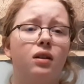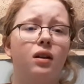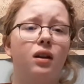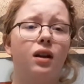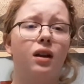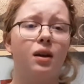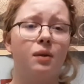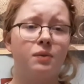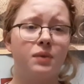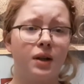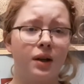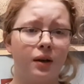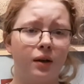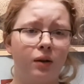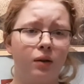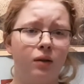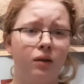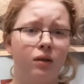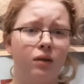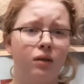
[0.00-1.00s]
And I'm
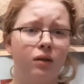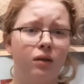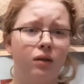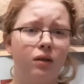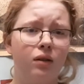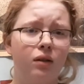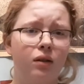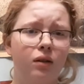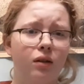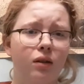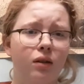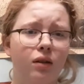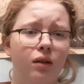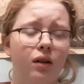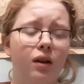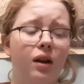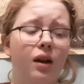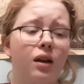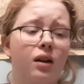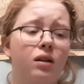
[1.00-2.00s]
tired.
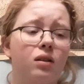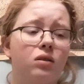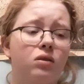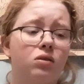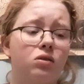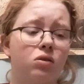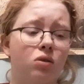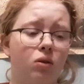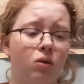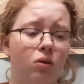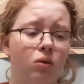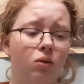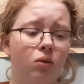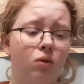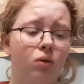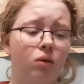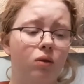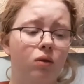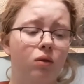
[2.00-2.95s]
So,